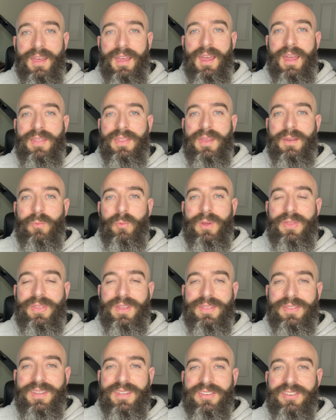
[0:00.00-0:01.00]
And then
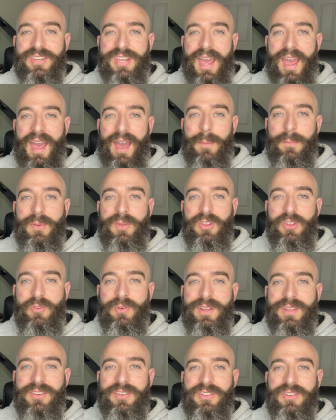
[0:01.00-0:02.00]
within this tab, you
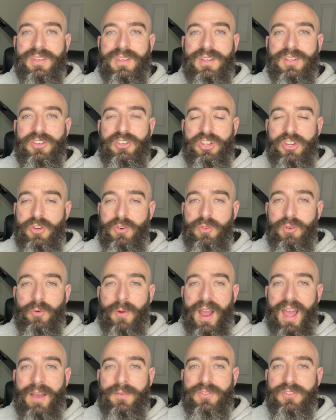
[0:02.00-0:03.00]
can see two
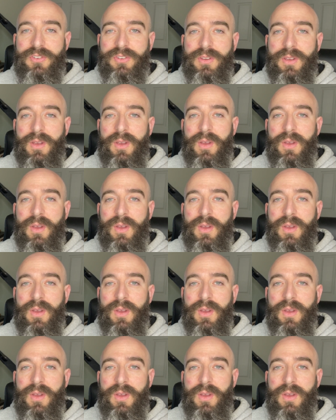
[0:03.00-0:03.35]
graphs,